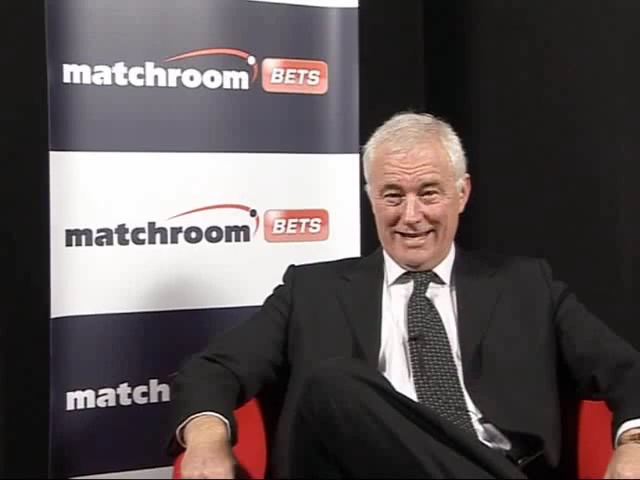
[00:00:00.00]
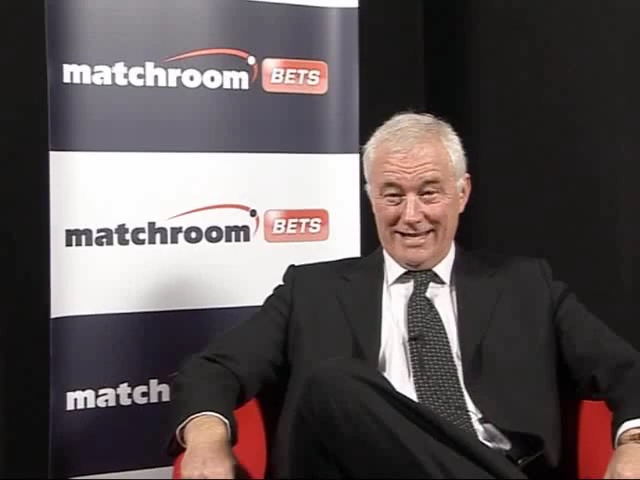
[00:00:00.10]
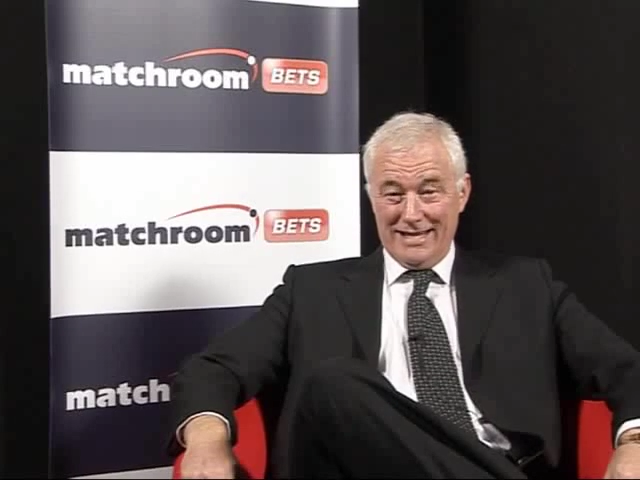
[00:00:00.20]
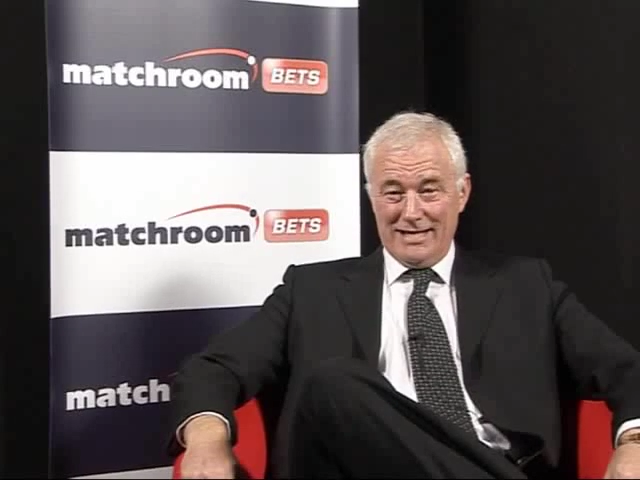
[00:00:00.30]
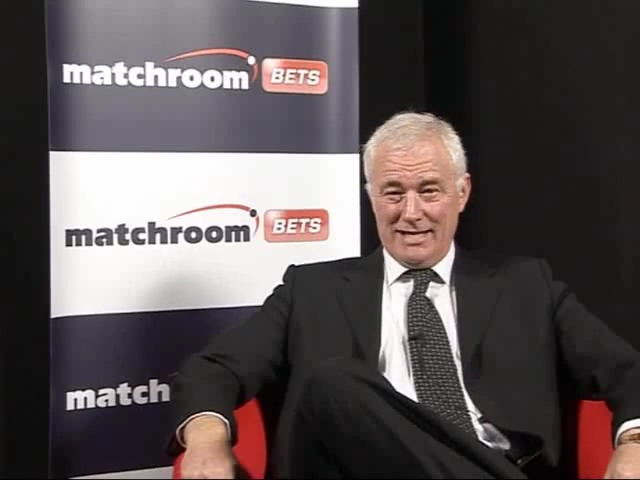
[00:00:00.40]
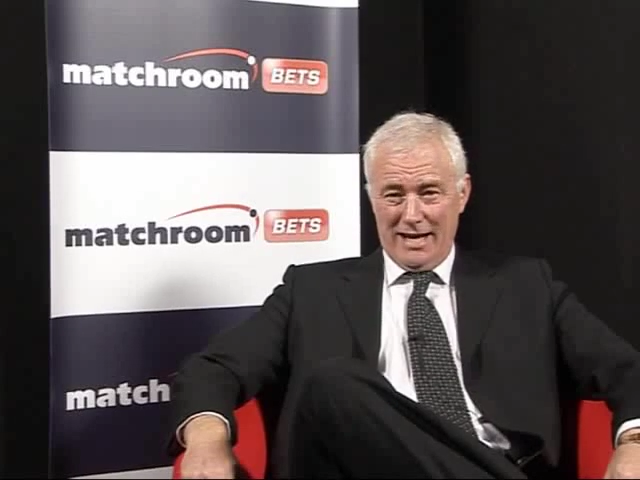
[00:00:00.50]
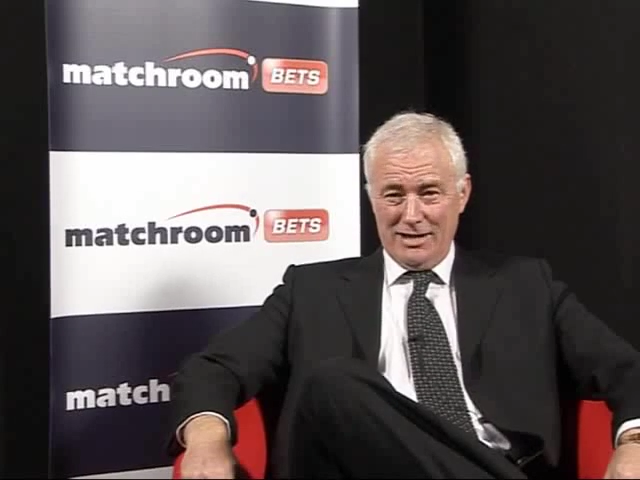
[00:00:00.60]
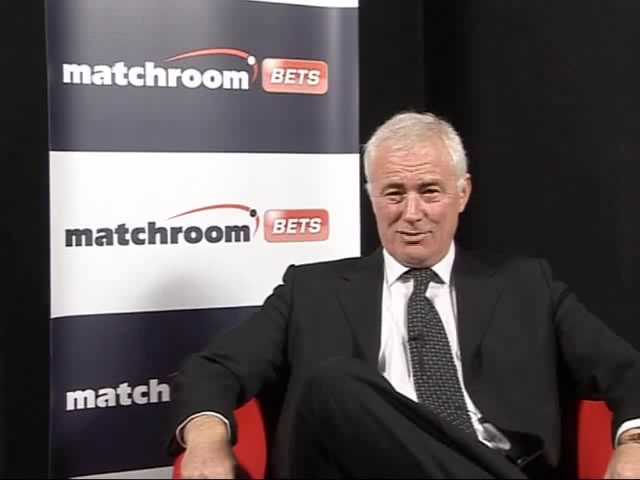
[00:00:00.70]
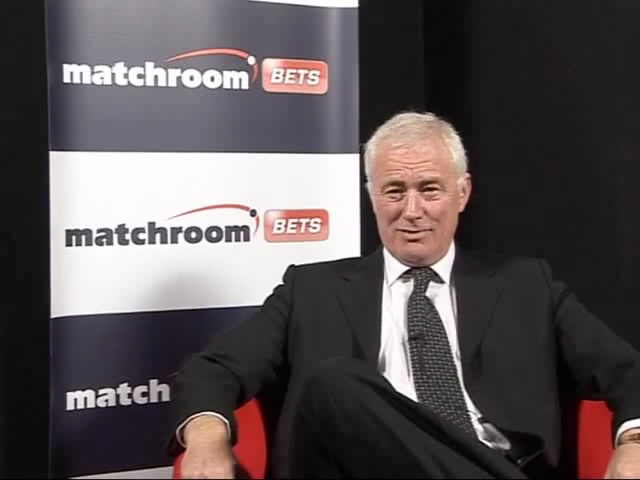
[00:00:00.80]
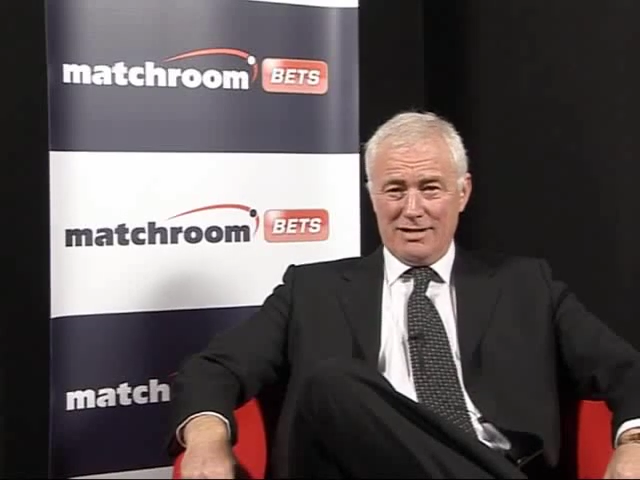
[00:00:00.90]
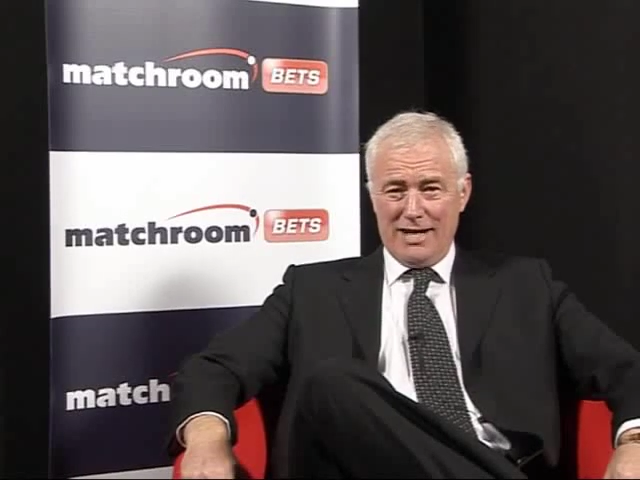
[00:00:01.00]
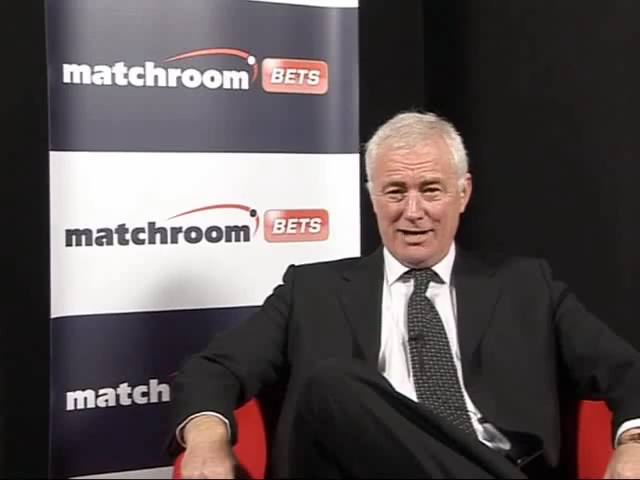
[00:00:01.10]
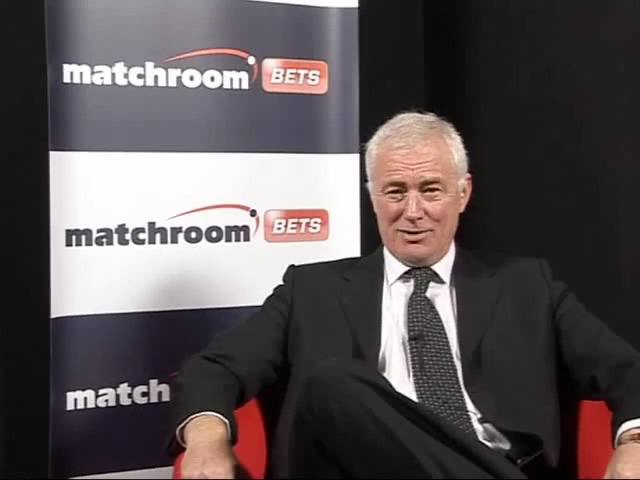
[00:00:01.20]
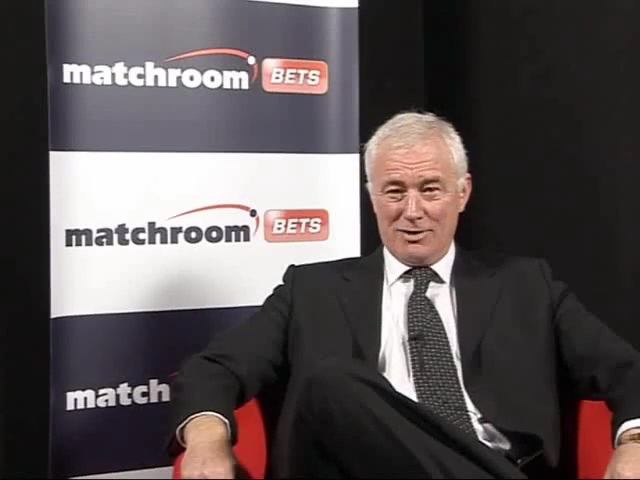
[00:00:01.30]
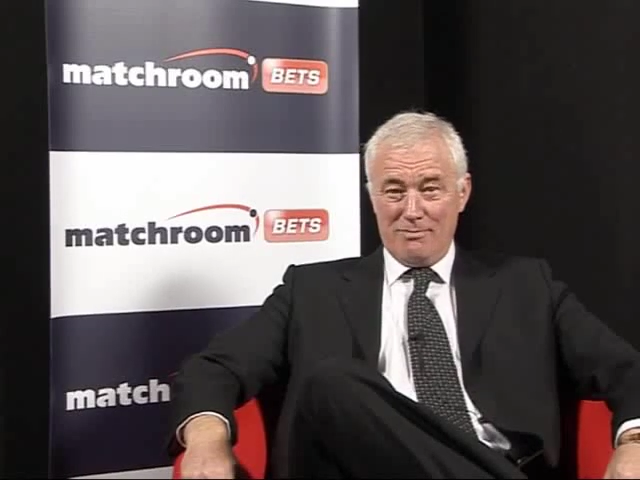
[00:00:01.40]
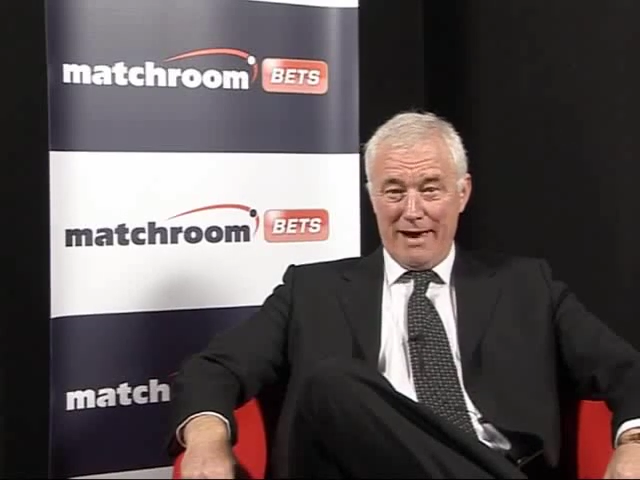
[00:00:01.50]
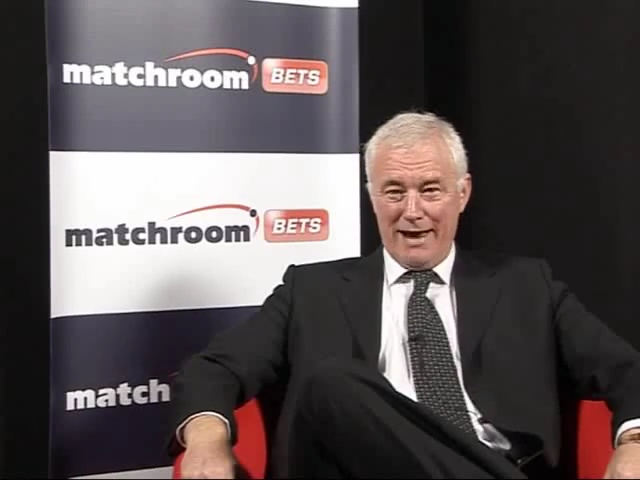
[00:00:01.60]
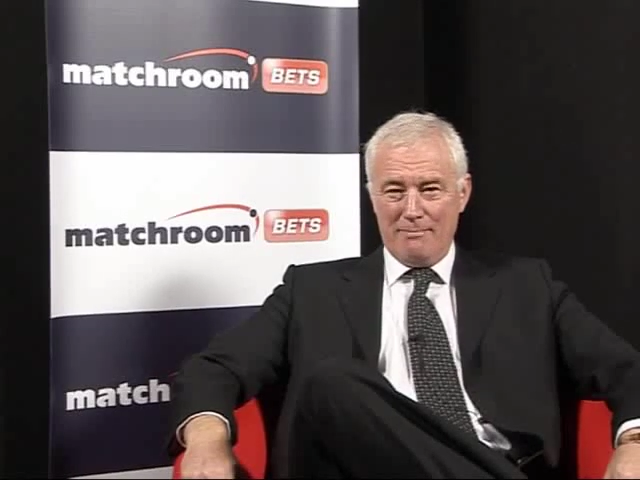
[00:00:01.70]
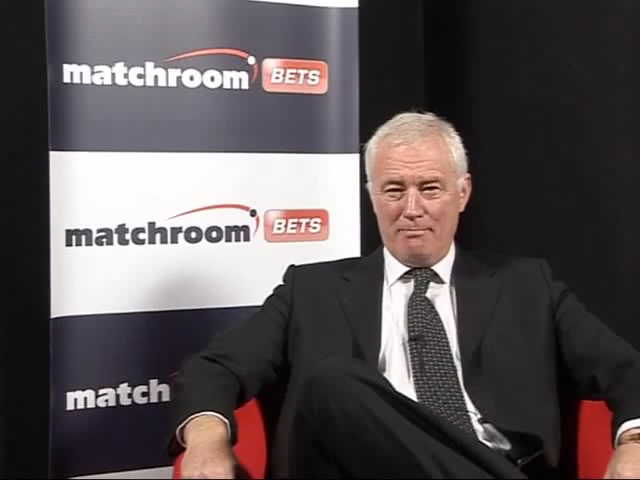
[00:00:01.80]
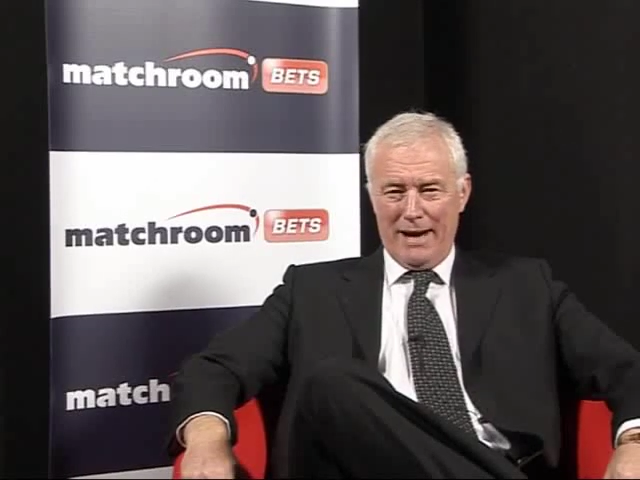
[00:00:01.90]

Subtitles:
He's a dangerous, dangerous man,